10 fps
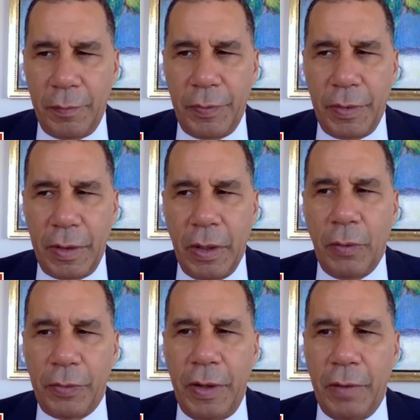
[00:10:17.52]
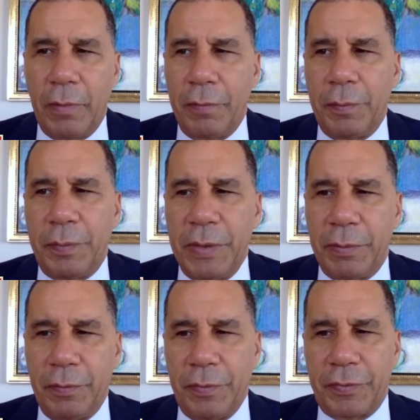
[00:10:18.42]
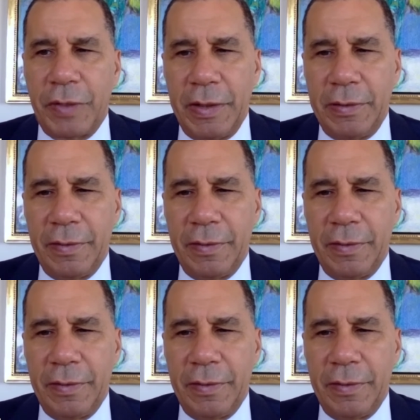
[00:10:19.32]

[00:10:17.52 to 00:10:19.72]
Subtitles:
the healthcare of the people of the state.